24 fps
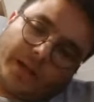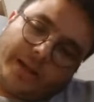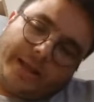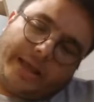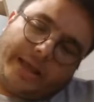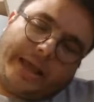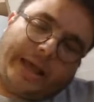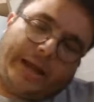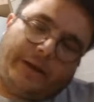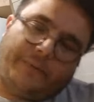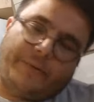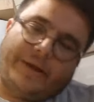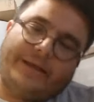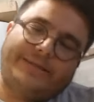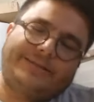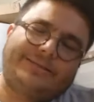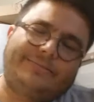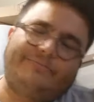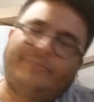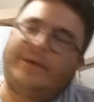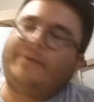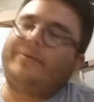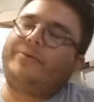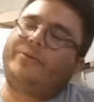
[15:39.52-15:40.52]
anyways,
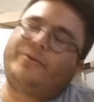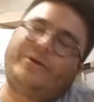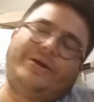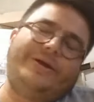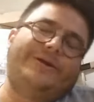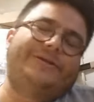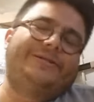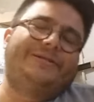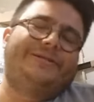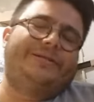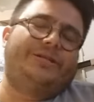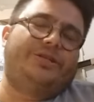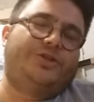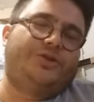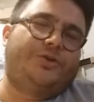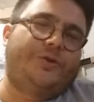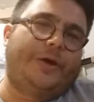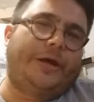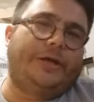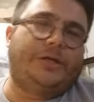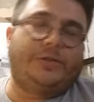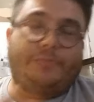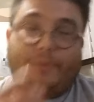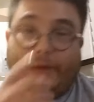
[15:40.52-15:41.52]
maybe 3 years is a
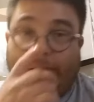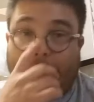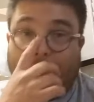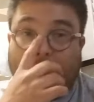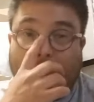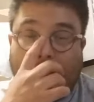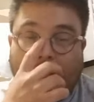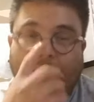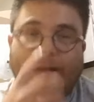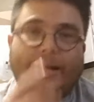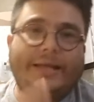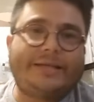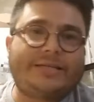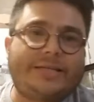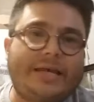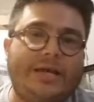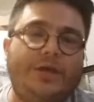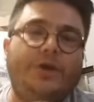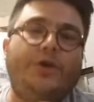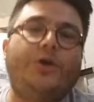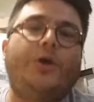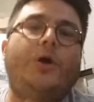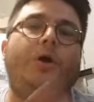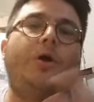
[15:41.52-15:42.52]
stretch, but let's say
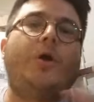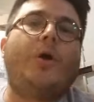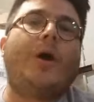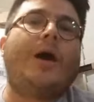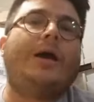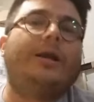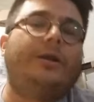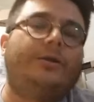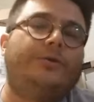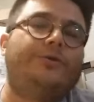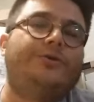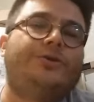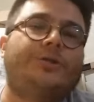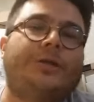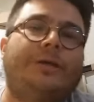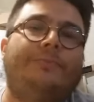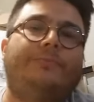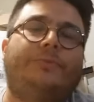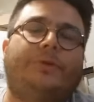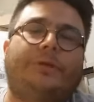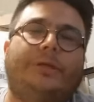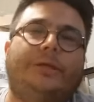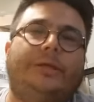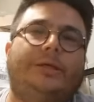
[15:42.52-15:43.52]
you don't know how to do
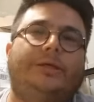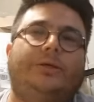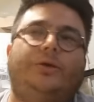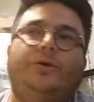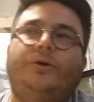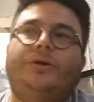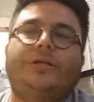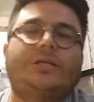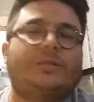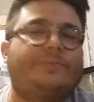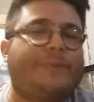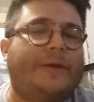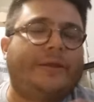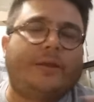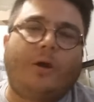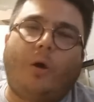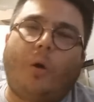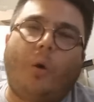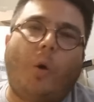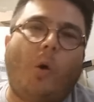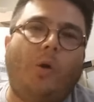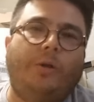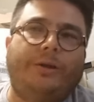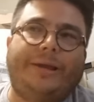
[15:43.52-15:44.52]
something. You could spend the
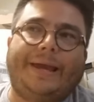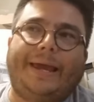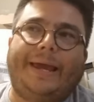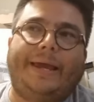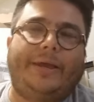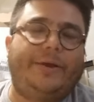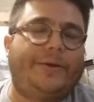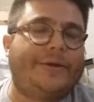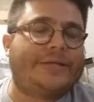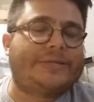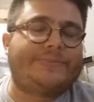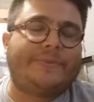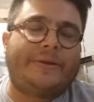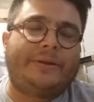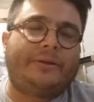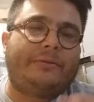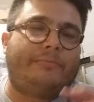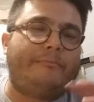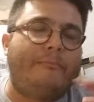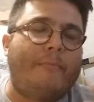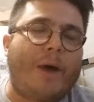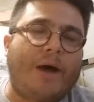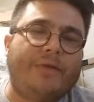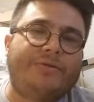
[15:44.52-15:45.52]
whole day. You could spend
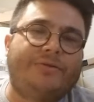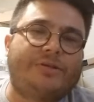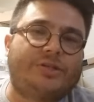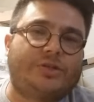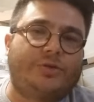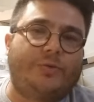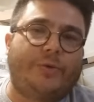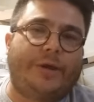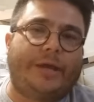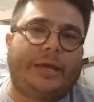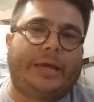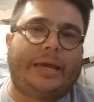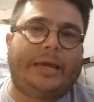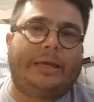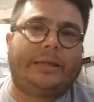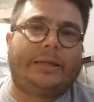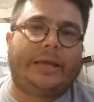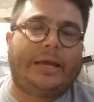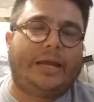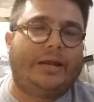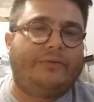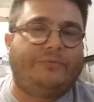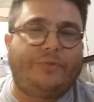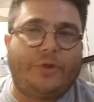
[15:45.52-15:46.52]
months doing it,
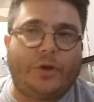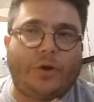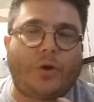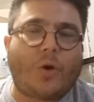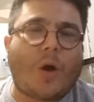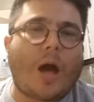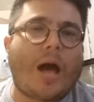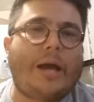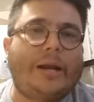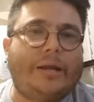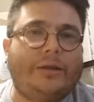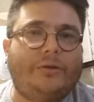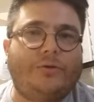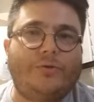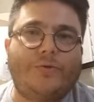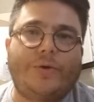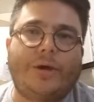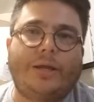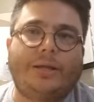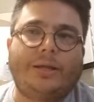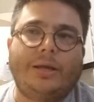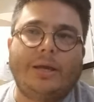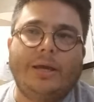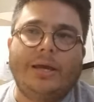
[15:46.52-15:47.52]
and if you don't know how to do
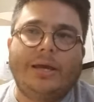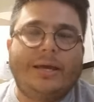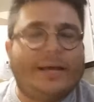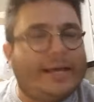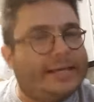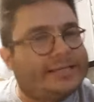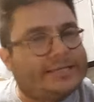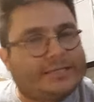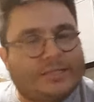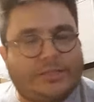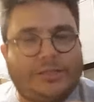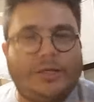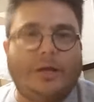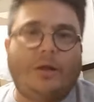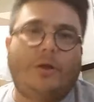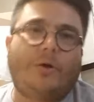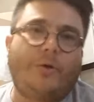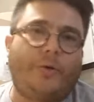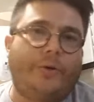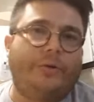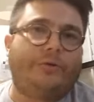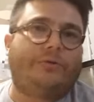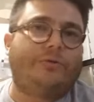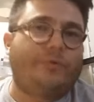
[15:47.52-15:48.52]
it, it's still
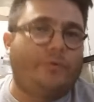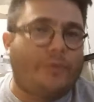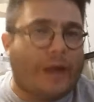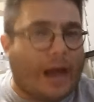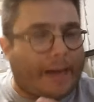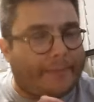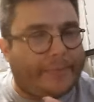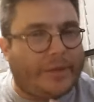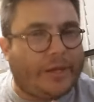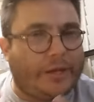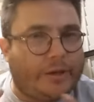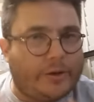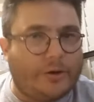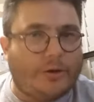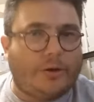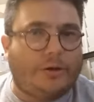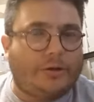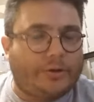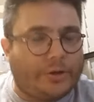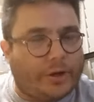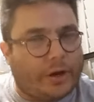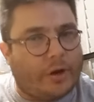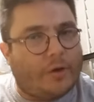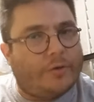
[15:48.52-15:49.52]
going to not be good.
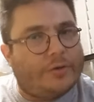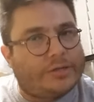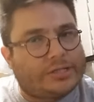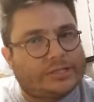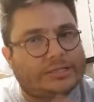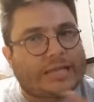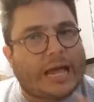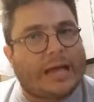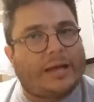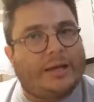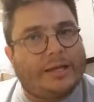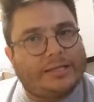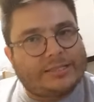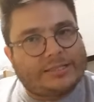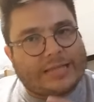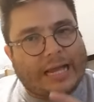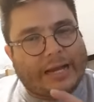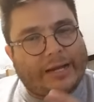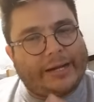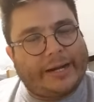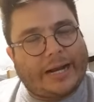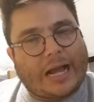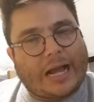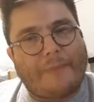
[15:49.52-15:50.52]
You know, it's not
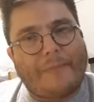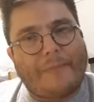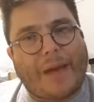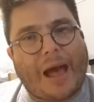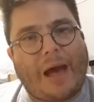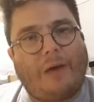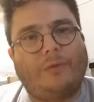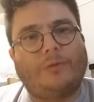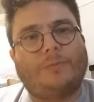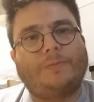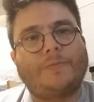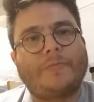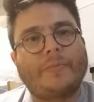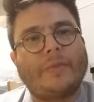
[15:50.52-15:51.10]
going to come out